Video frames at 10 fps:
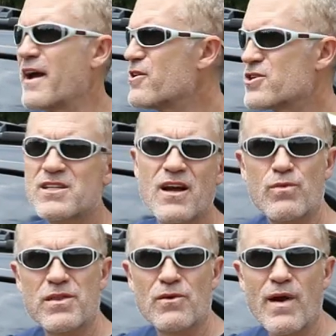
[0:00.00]
Now you're
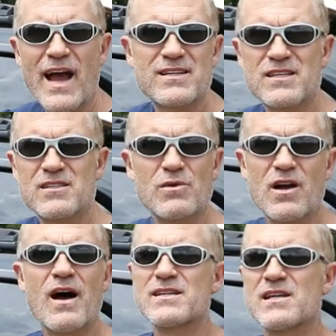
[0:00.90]
stuck with a rack system
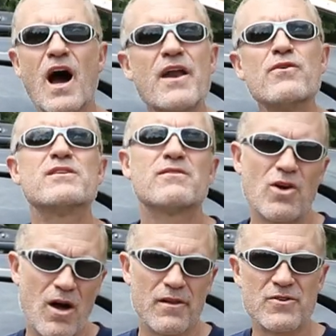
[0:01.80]
that costs hundreds
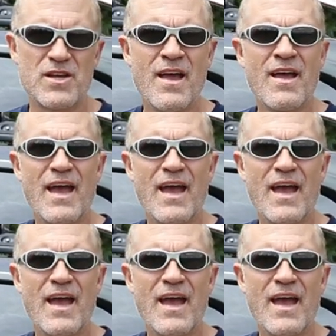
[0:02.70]
of dollars